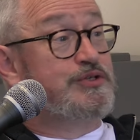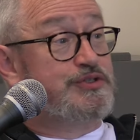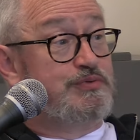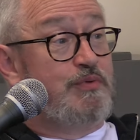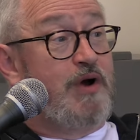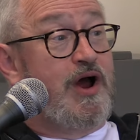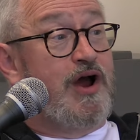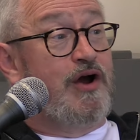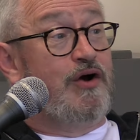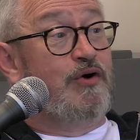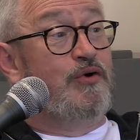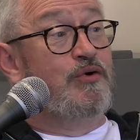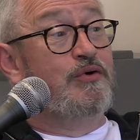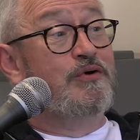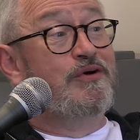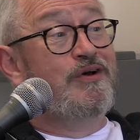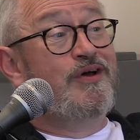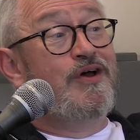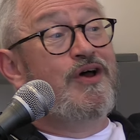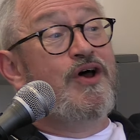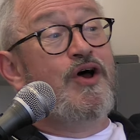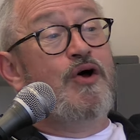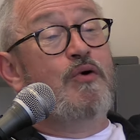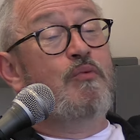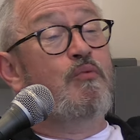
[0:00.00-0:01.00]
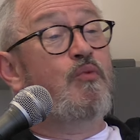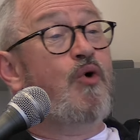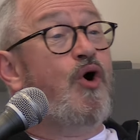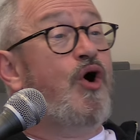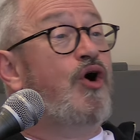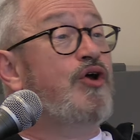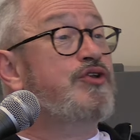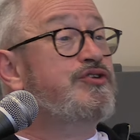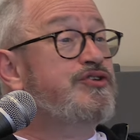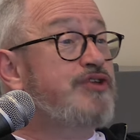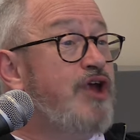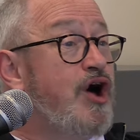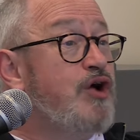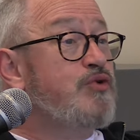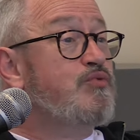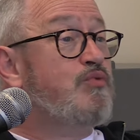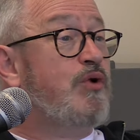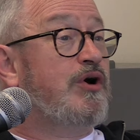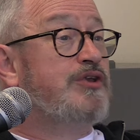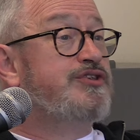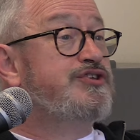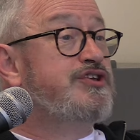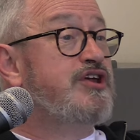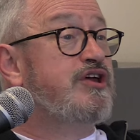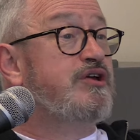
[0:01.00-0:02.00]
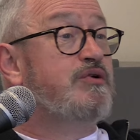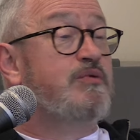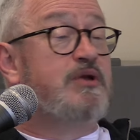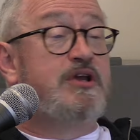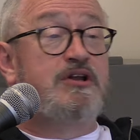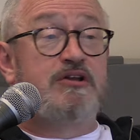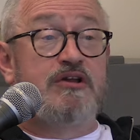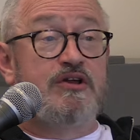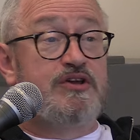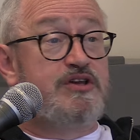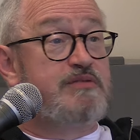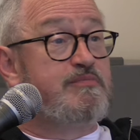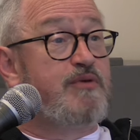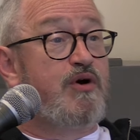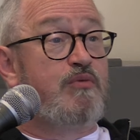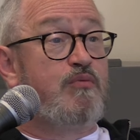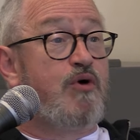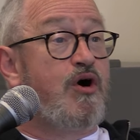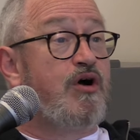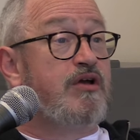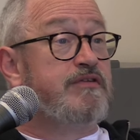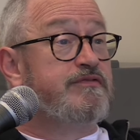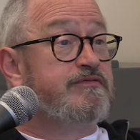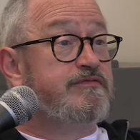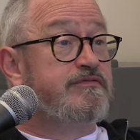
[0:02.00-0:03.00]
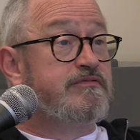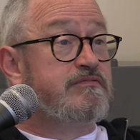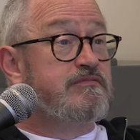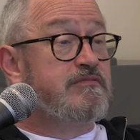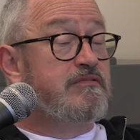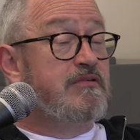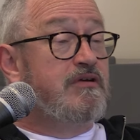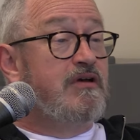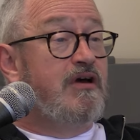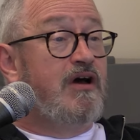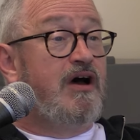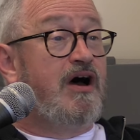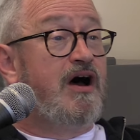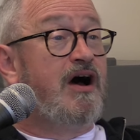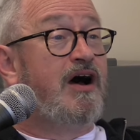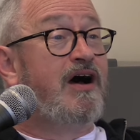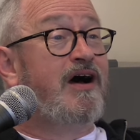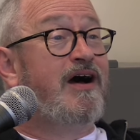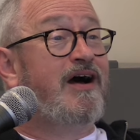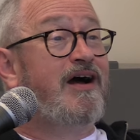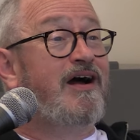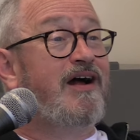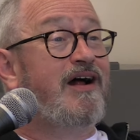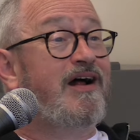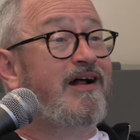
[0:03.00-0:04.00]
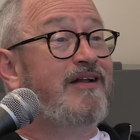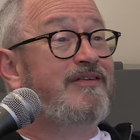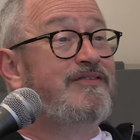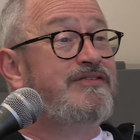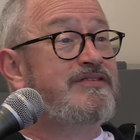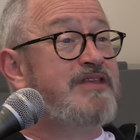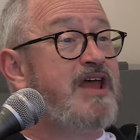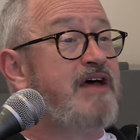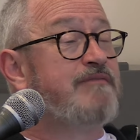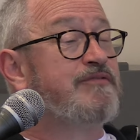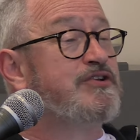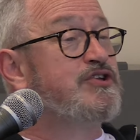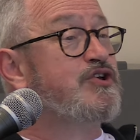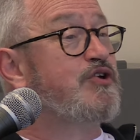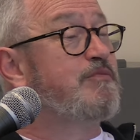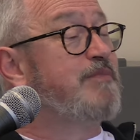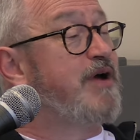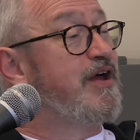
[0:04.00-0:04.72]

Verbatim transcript: as well. Yeah, gosh. What no one knew, including my wife, uh, never knew